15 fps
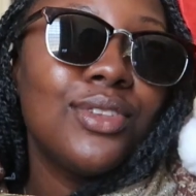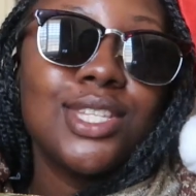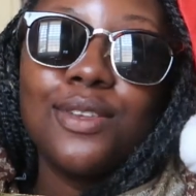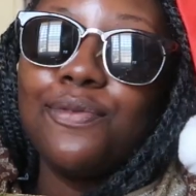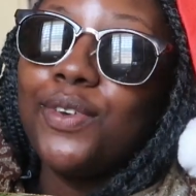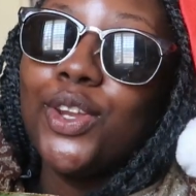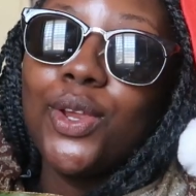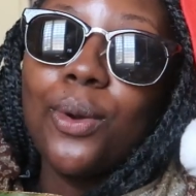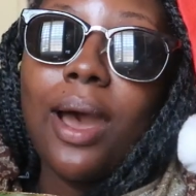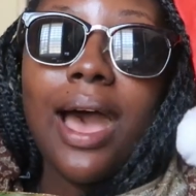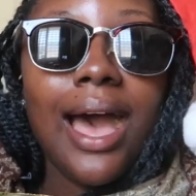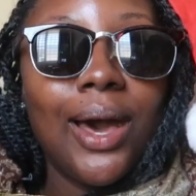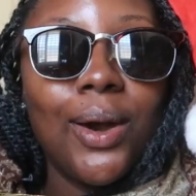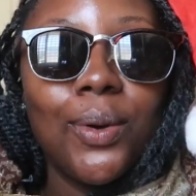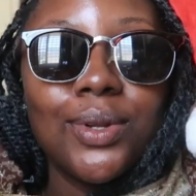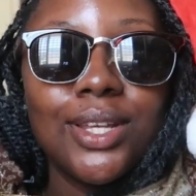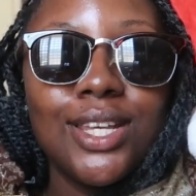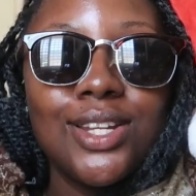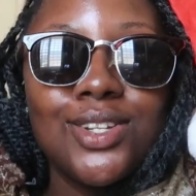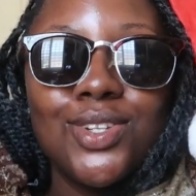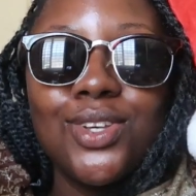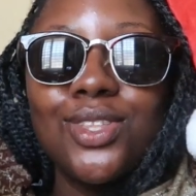this video out
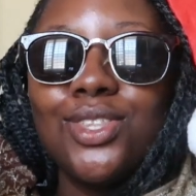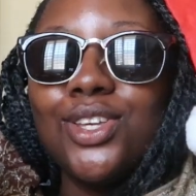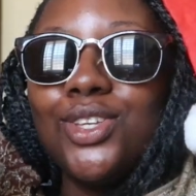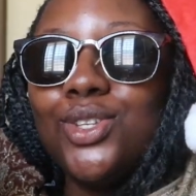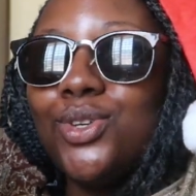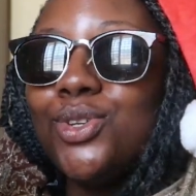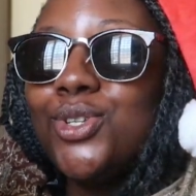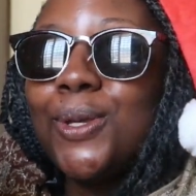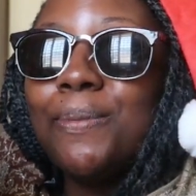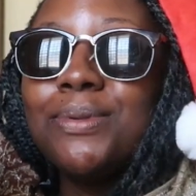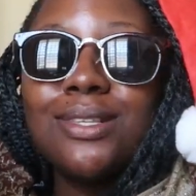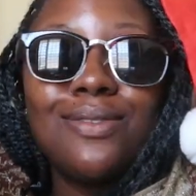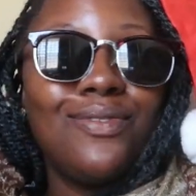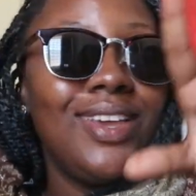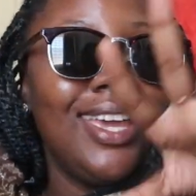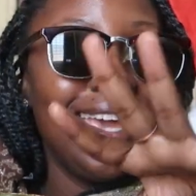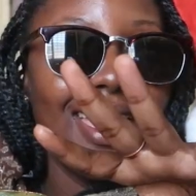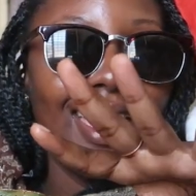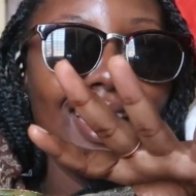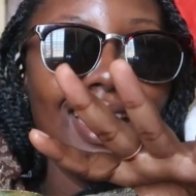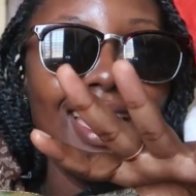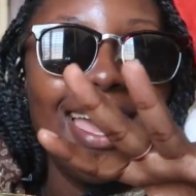into the YouTube
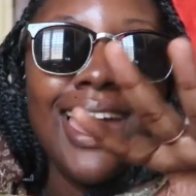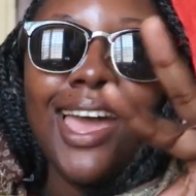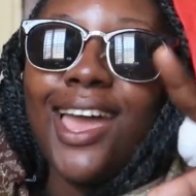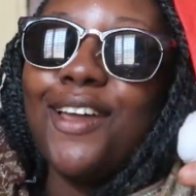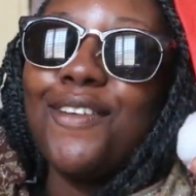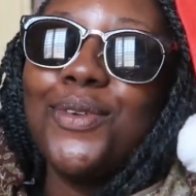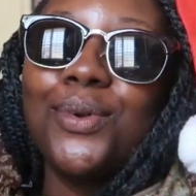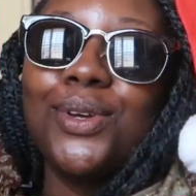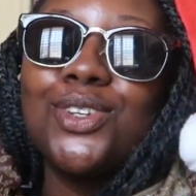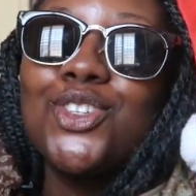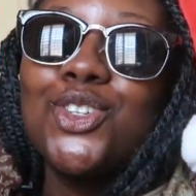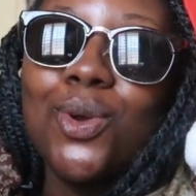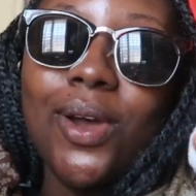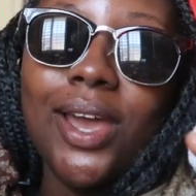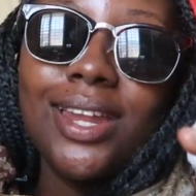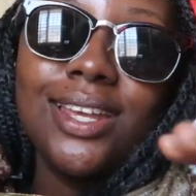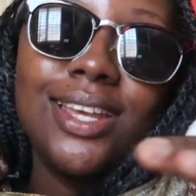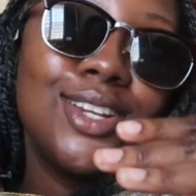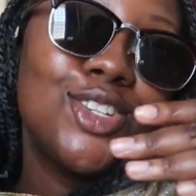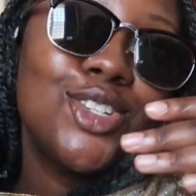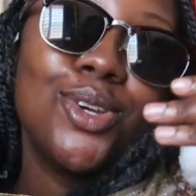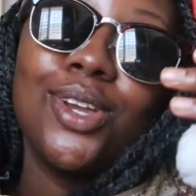sphere. If you enjoyed
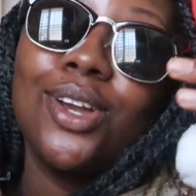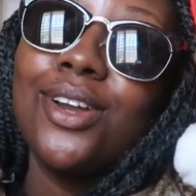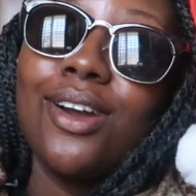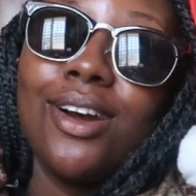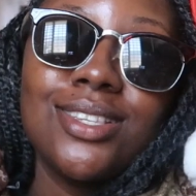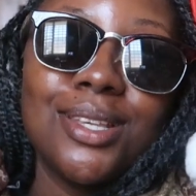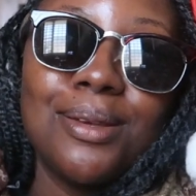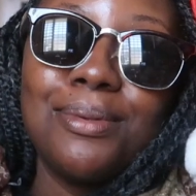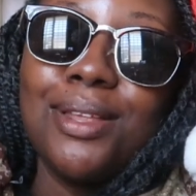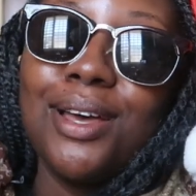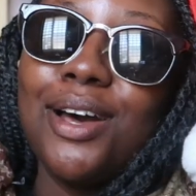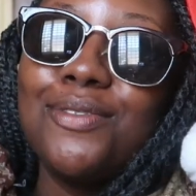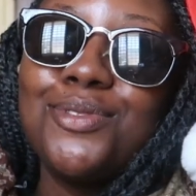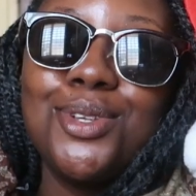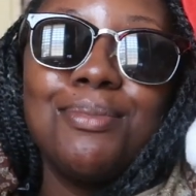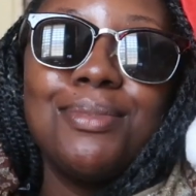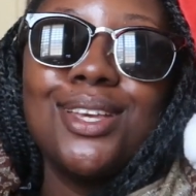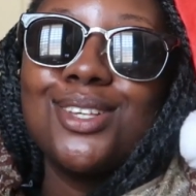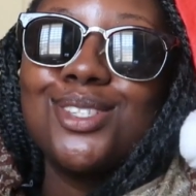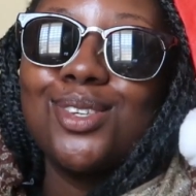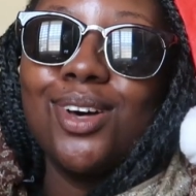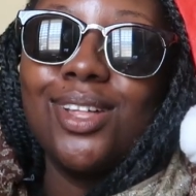it, show your girl some love, do
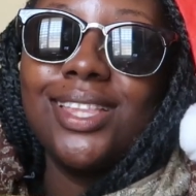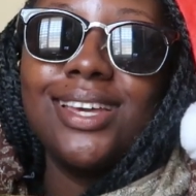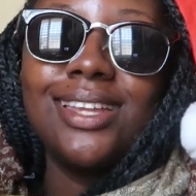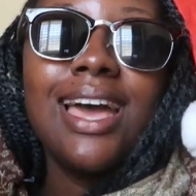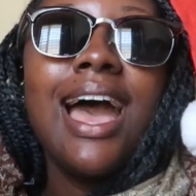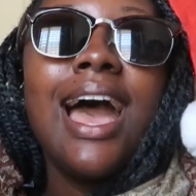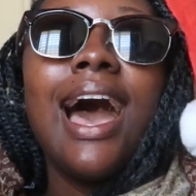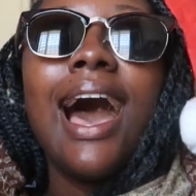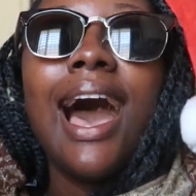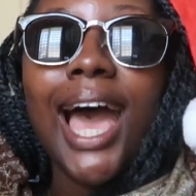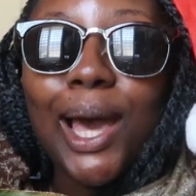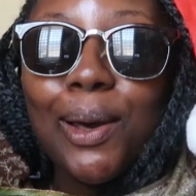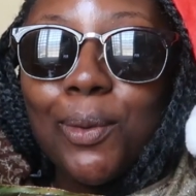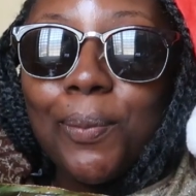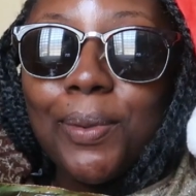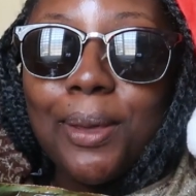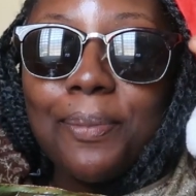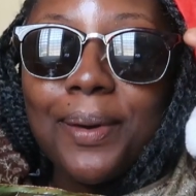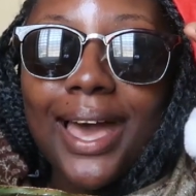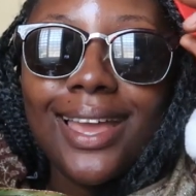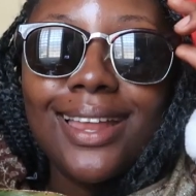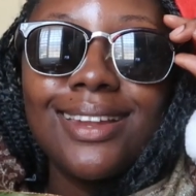me a solid. I will be
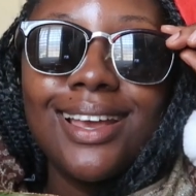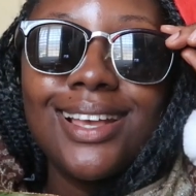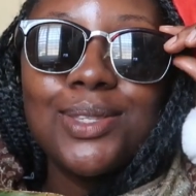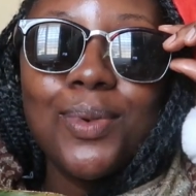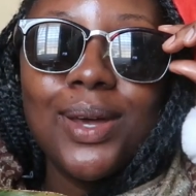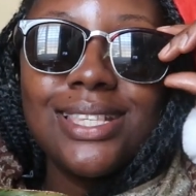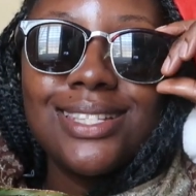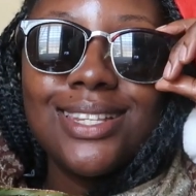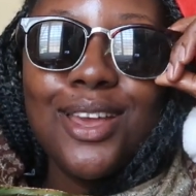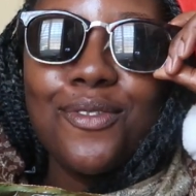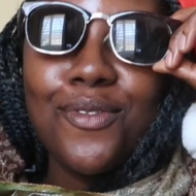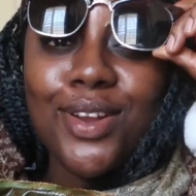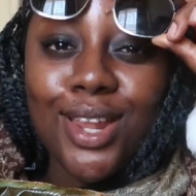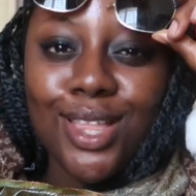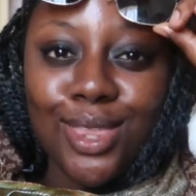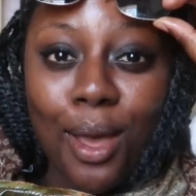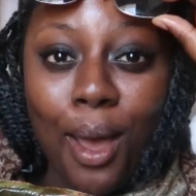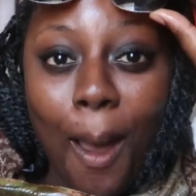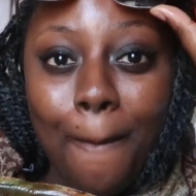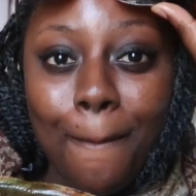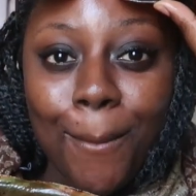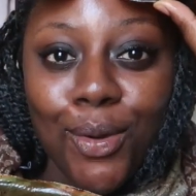back next Wednesday for
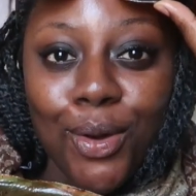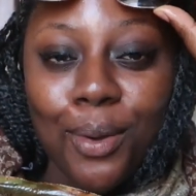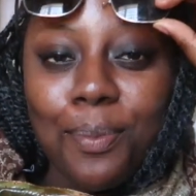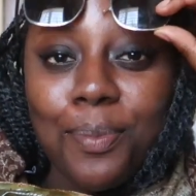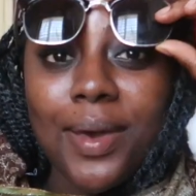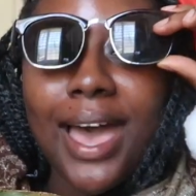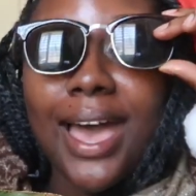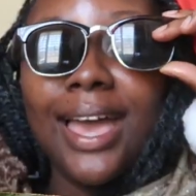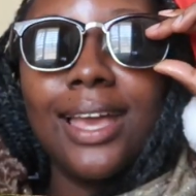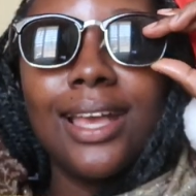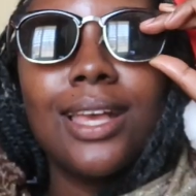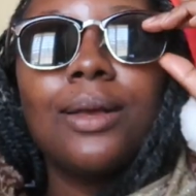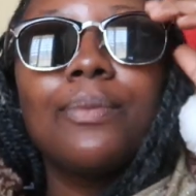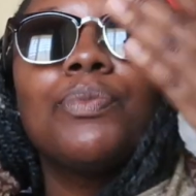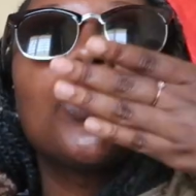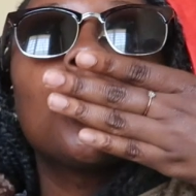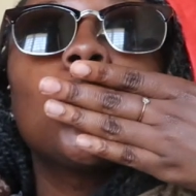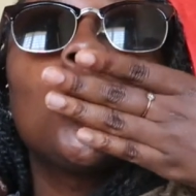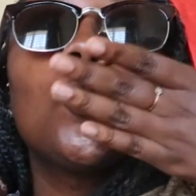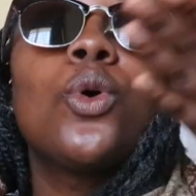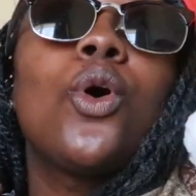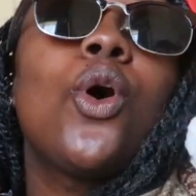another mukbang.
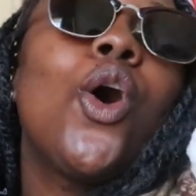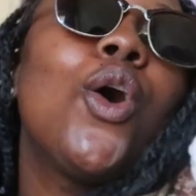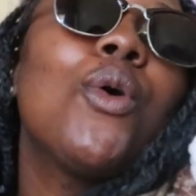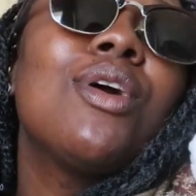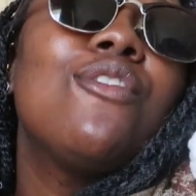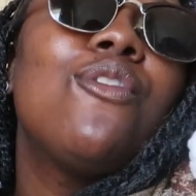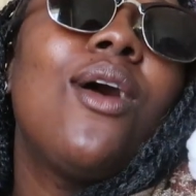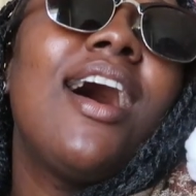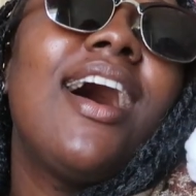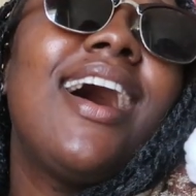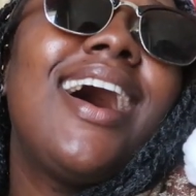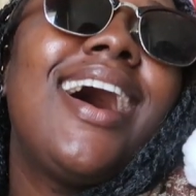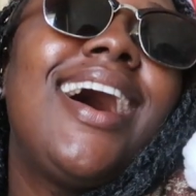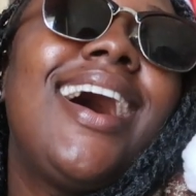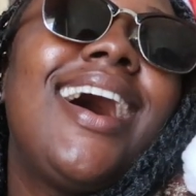Au revoir.